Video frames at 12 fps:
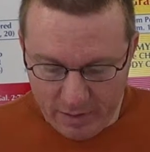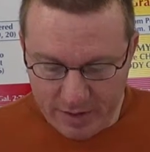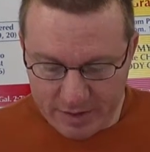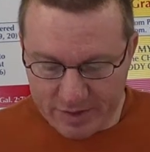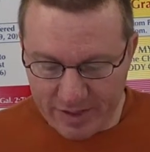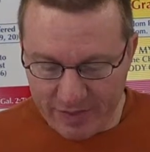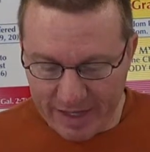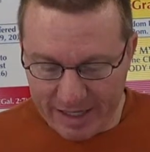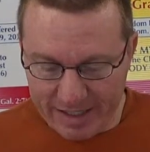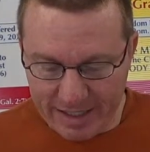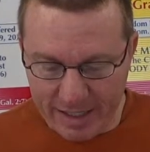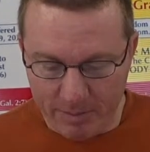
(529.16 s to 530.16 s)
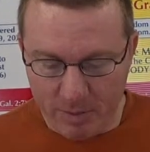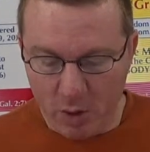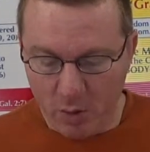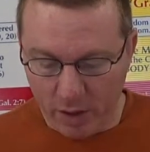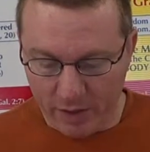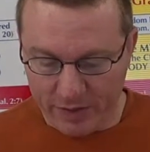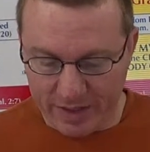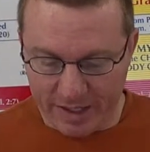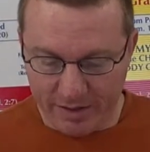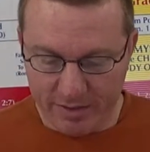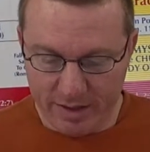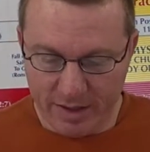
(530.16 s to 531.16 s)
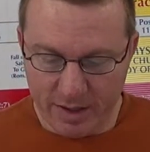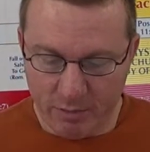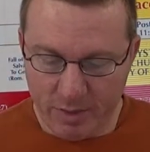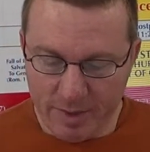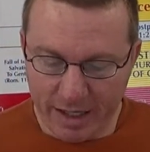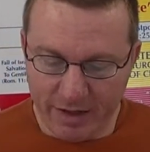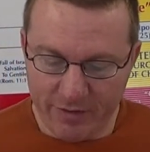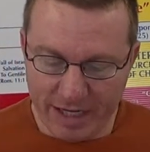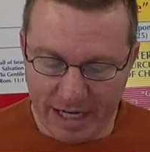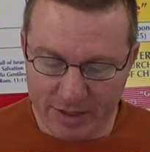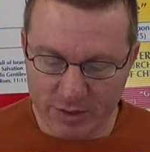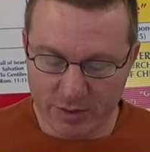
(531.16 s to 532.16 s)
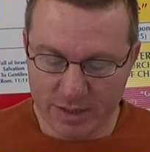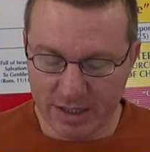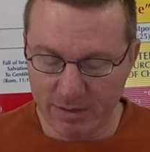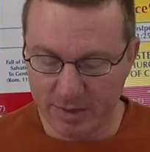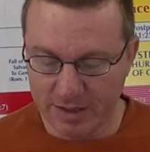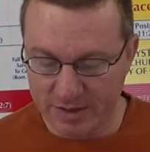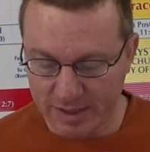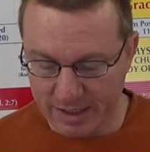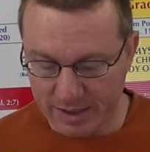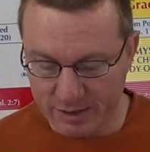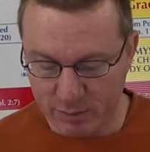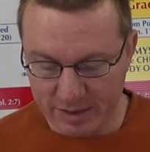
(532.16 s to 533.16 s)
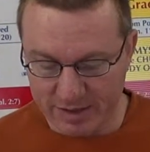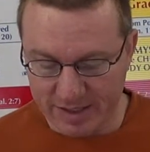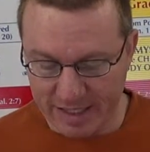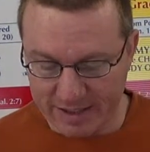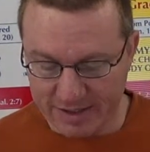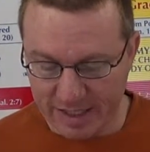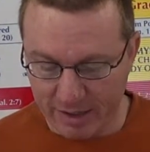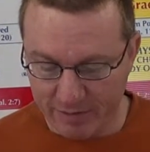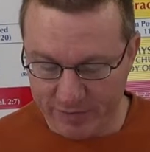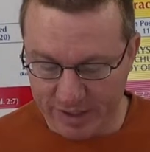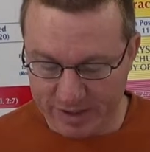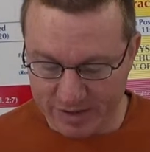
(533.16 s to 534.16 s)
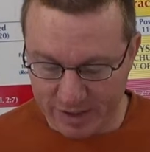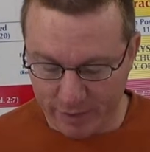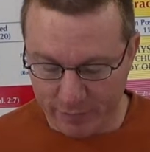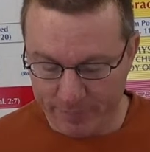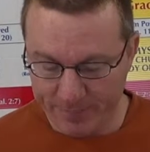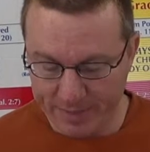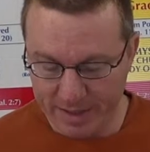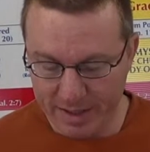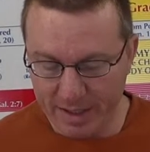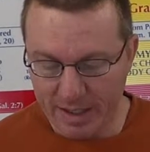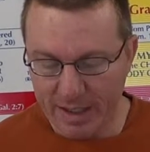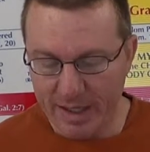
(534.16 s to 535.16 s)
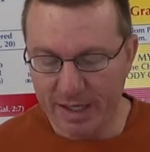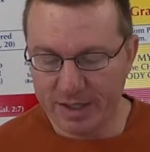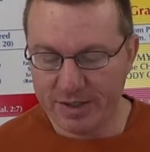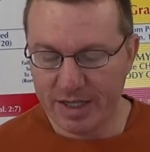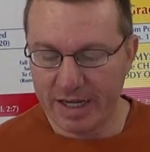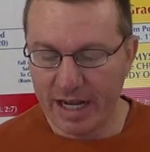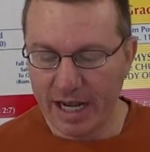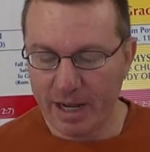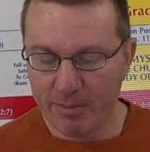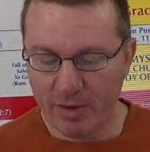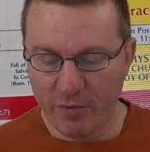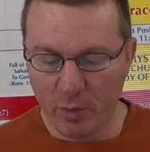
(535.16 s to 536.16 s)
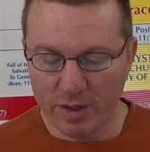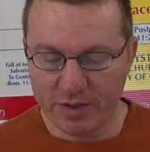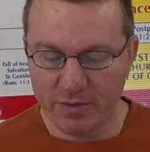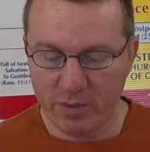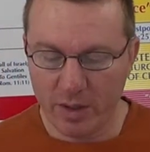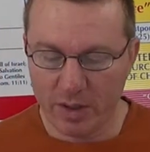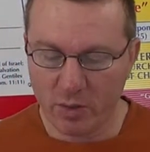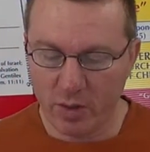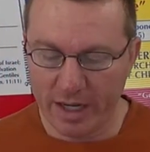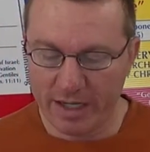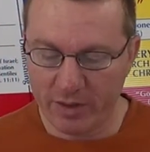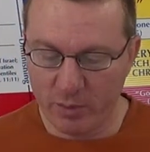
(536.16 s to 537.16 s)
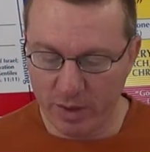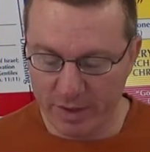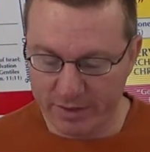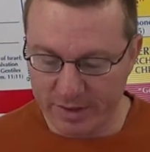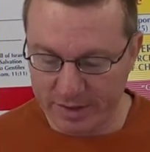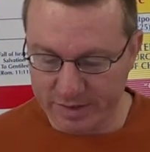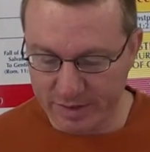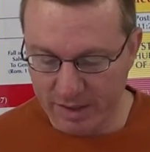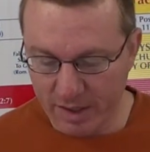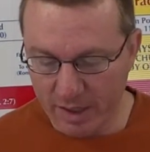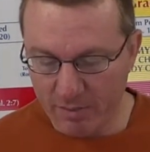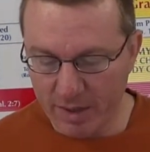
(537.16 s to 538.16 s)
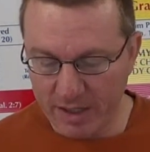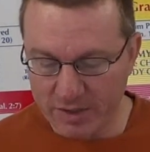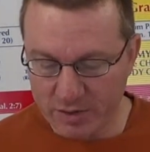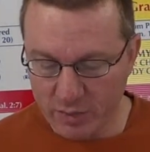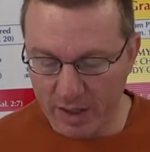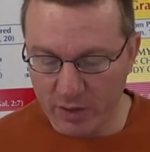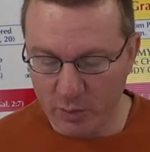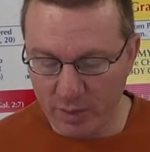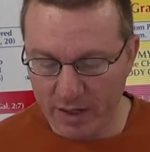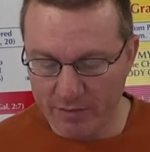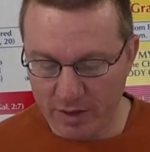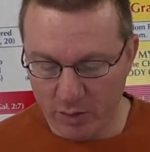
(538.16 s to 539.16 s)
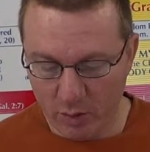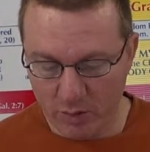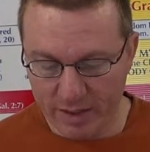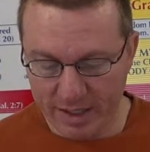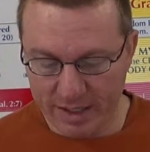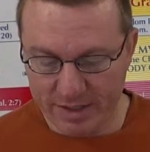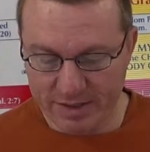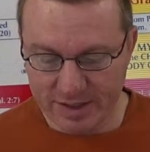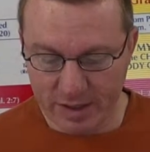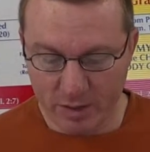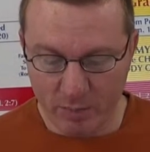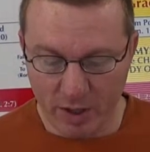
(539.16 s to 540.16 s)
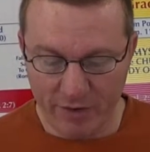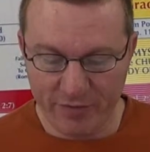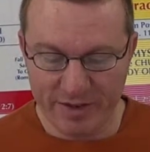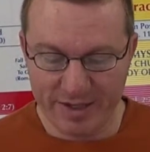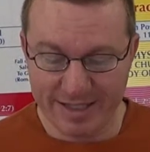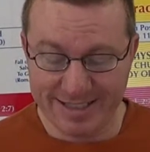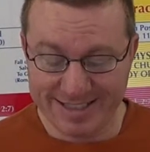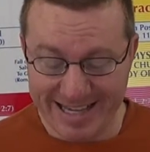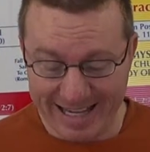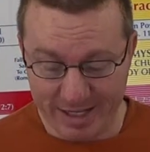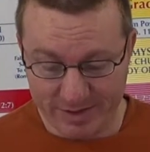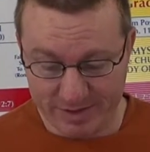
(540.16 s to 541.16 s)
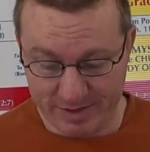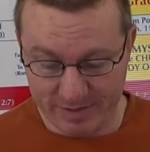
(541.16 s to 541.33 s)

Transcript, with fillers: Then said they unto him, Who art thou? That we may give an answer to them that sent us. What sayest thou of thyself? He said, I am the voice of one crying in the wilderness, Make straight the way of the Lord, as said the prophet Isaiah.